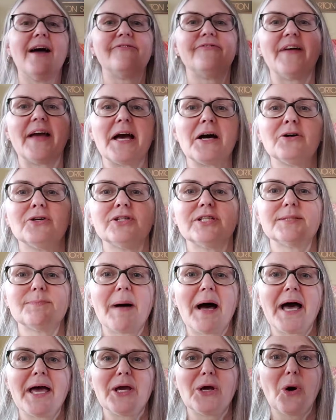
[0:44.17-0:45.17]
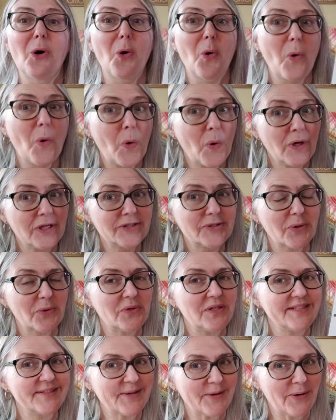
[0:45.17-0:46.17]
I found my old
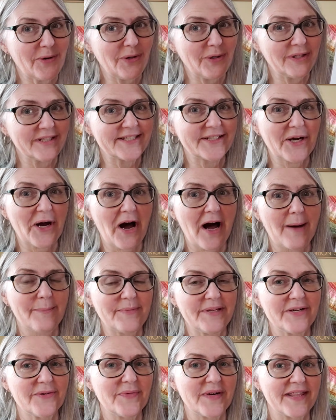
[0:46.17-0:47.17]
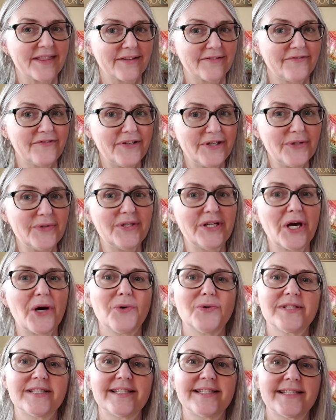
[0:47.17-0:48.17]
copy with a few
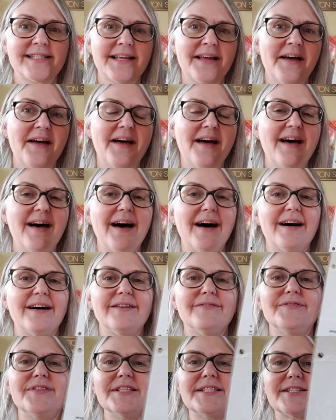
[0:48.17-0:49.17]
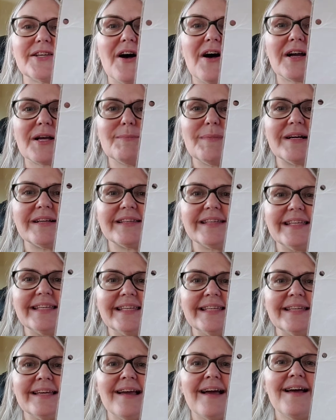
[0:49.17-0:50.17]
notes of the sock
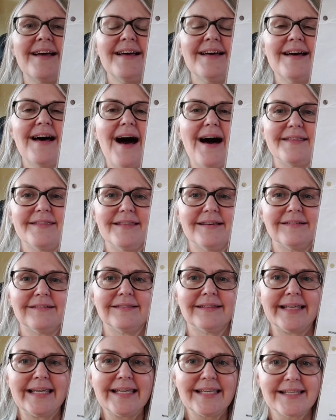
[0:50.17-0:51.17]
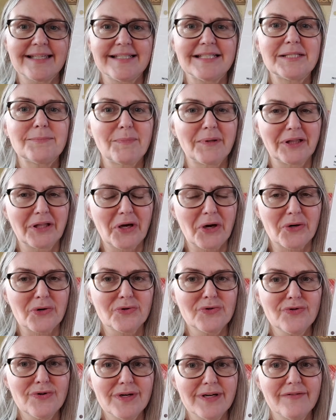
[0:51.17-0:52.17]
monkey. The link is
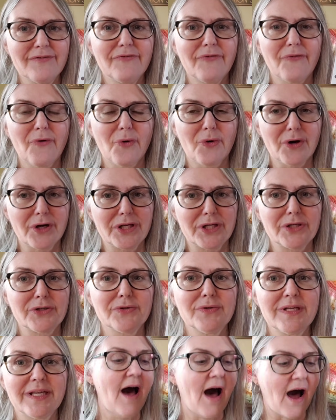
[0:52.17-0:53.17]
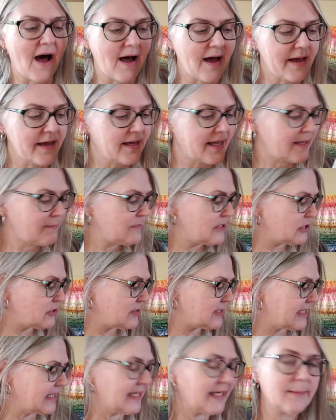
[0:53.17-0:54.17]
below for you. I am
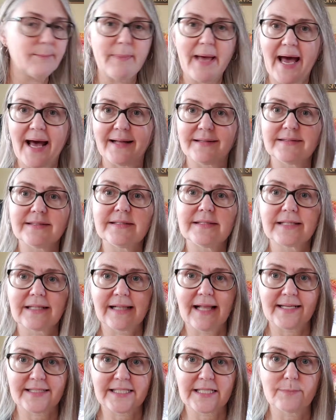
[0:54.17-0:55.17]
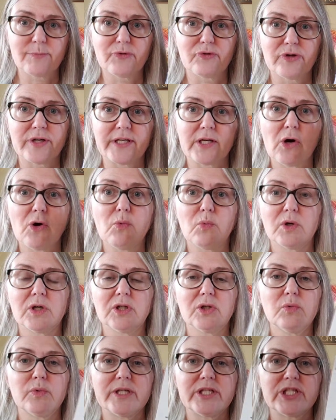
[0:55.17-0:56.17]
using Patton's Classic Merino
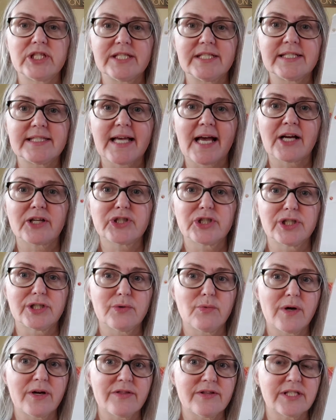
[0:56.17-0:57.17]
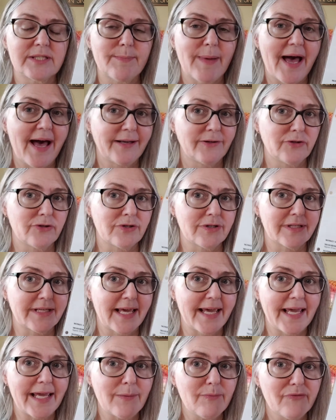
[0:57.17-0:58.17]
Wool, which is actually where this pattern
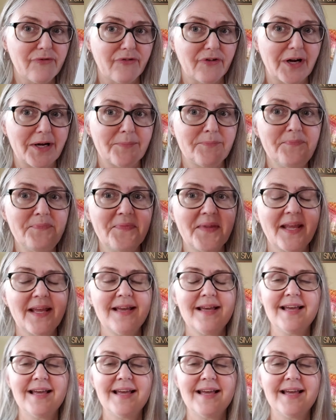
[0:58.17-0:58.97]
came from.